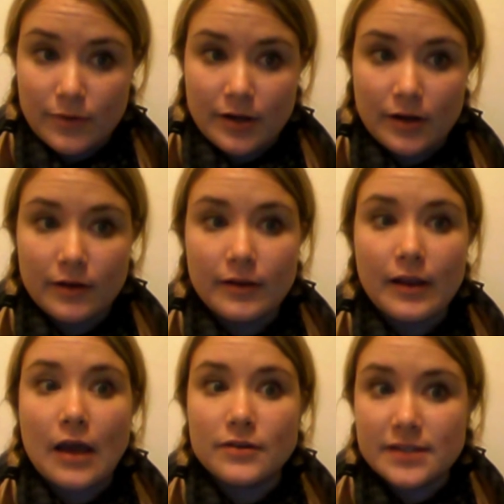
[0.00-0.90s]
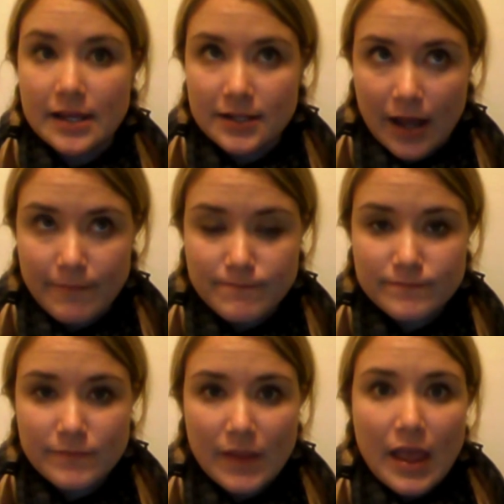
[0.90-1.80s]
Twitter, how to set it up,
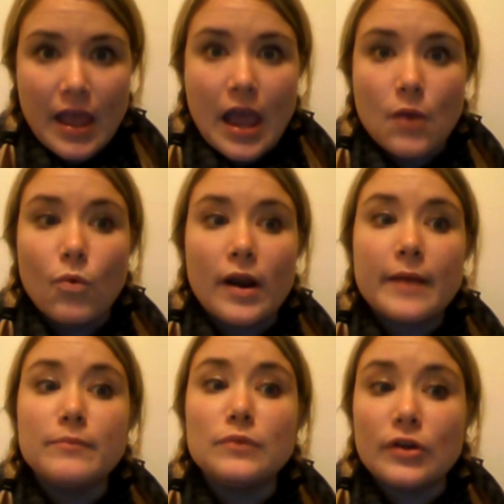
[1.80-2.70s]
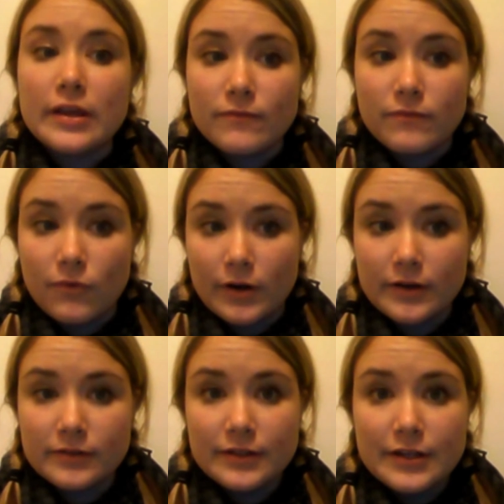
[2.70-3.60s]
and what I'm looking
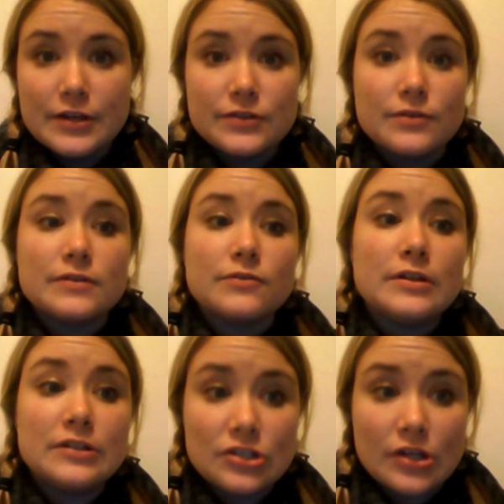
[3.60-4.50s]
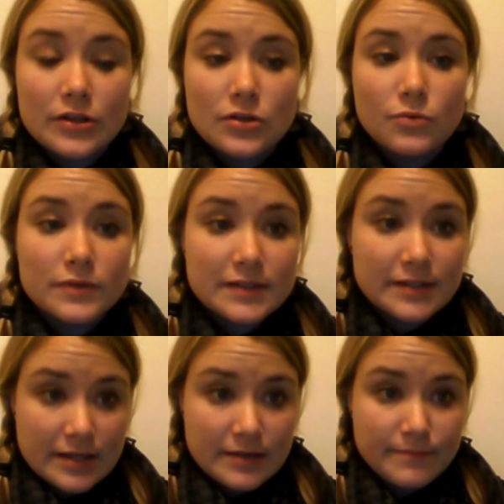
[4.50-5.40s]
for. So the screenshot you will
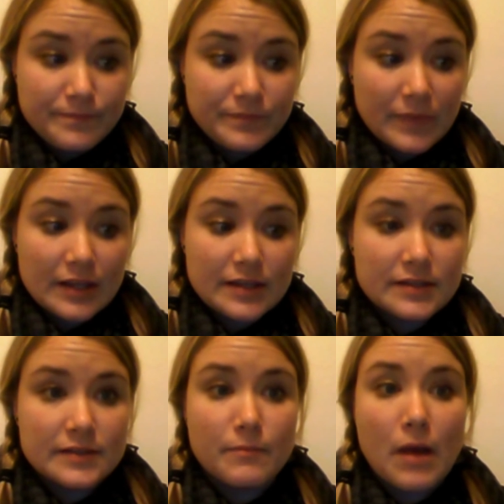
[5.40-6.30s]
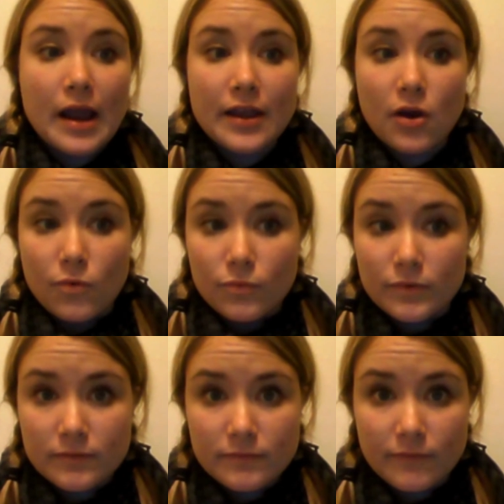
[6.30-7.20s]
see is my
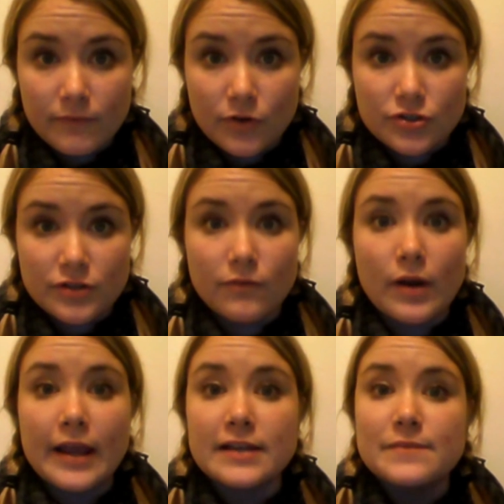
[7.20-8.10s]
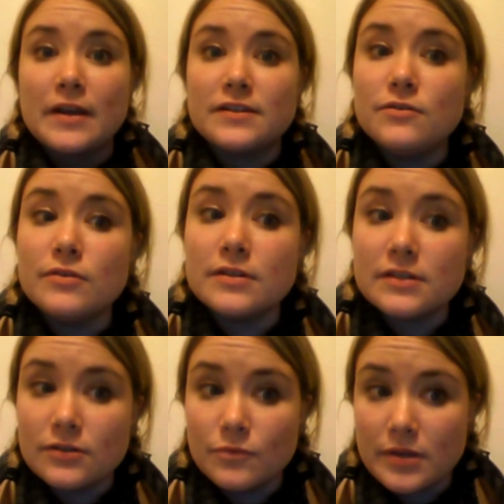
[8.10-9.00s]
own version of what I expect
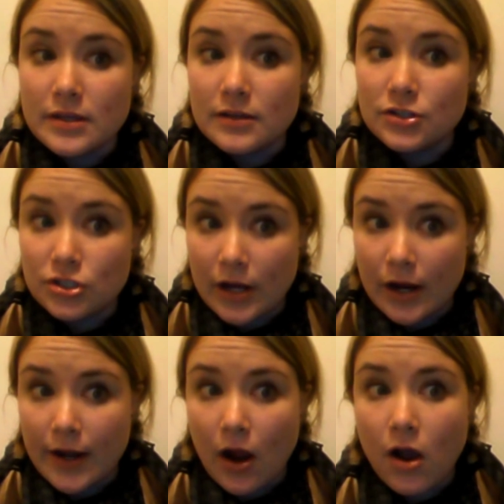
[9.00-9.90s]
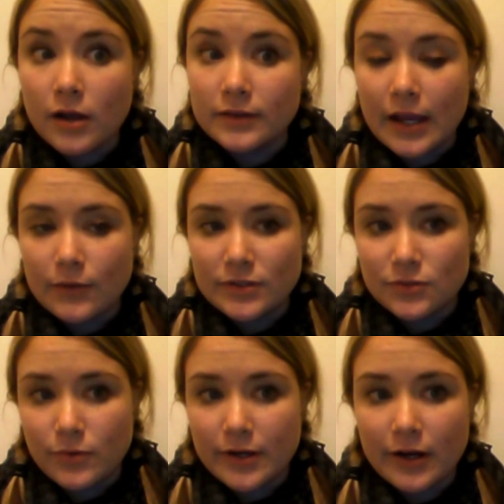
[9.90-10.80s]
students to be sharing online with
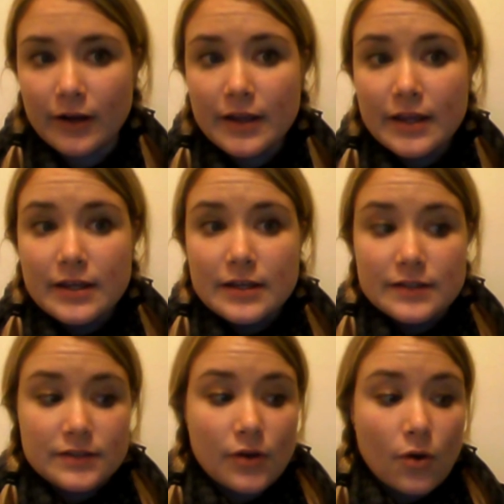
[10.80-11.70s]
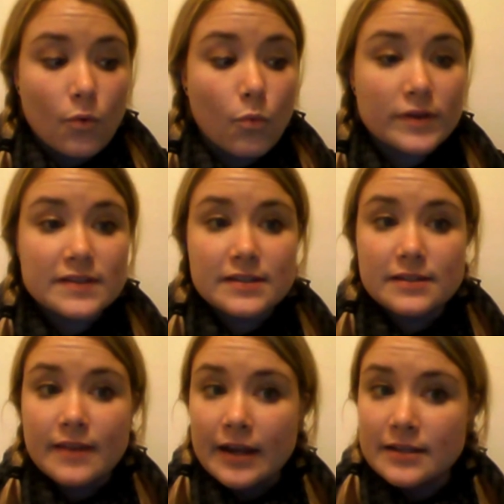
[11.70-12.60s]
Twitter. So once
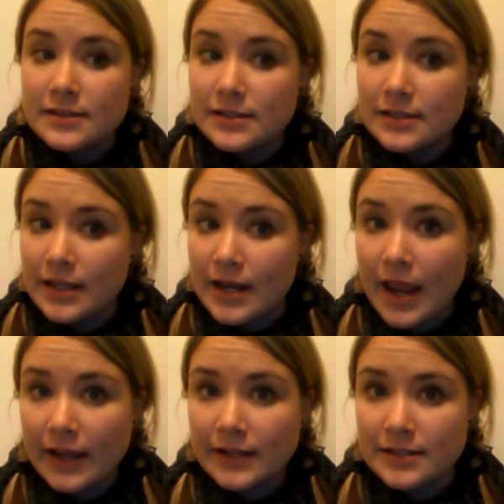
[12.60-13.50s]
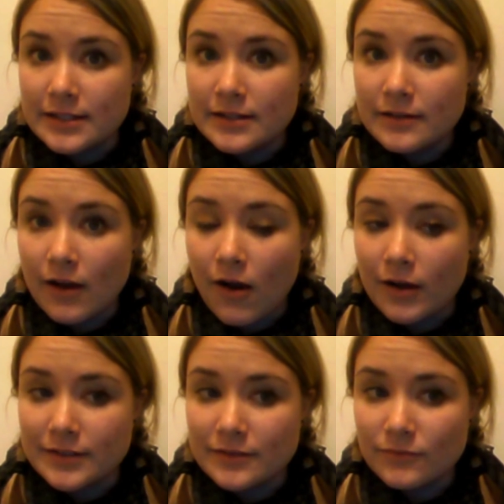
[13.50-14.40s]
that is connected
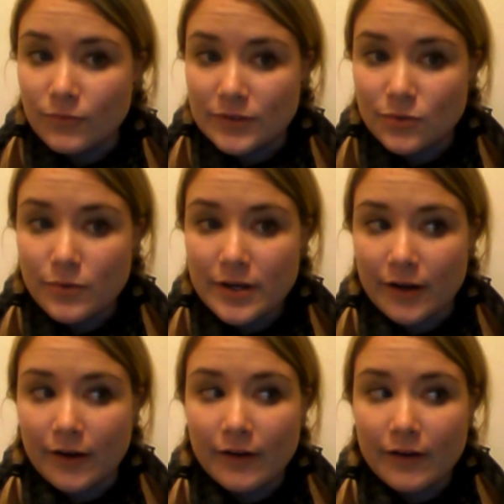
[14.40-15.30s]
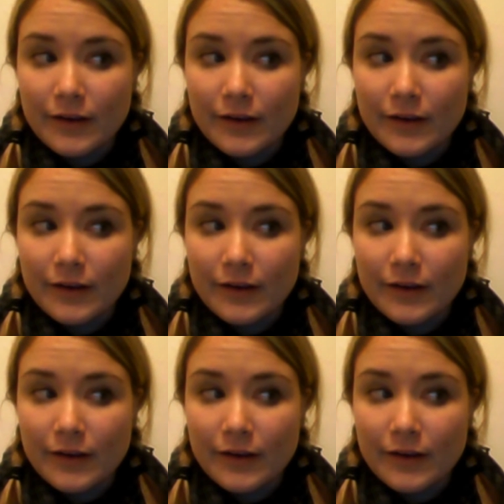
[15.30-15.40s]
on with Twitter,